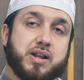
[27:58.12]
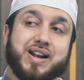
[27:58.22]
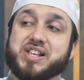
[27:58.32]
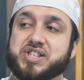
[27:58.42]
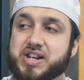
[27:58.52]

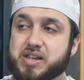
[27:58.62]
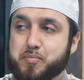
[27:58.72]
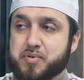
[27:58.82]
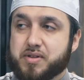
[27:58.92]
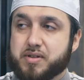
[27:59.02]
Less
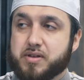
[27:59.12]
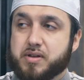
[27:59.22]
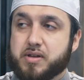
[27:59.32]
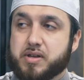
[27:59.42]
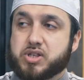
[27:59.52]
sleep
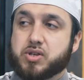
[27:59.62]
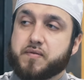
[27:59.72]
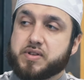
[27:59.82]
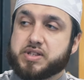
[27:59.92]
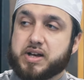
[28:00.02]

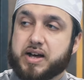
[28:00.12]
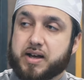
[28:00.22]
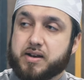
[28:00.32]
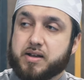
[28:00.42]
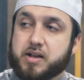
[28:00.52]
softens the
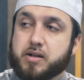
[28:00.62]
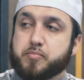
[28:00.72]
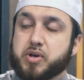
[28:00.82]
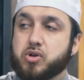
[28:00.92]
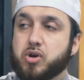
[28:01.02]
heart, but